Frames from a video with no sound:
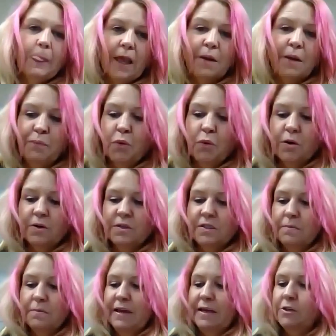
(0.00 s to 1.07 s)
Important to
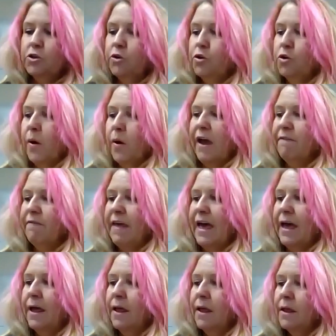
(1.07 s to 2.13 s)
make sure you have
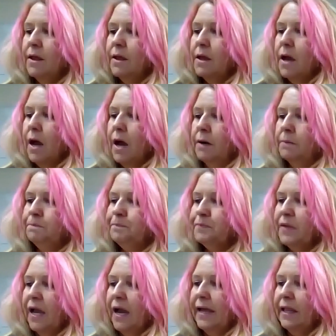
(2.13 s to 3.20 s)
that
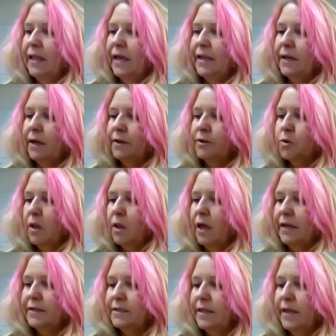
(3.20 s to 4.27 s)
highlight
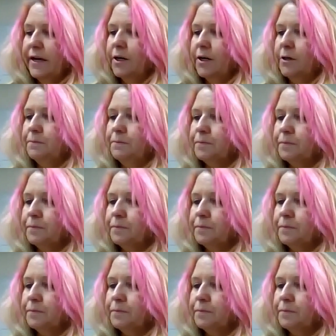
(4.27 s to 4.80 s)
underlined there.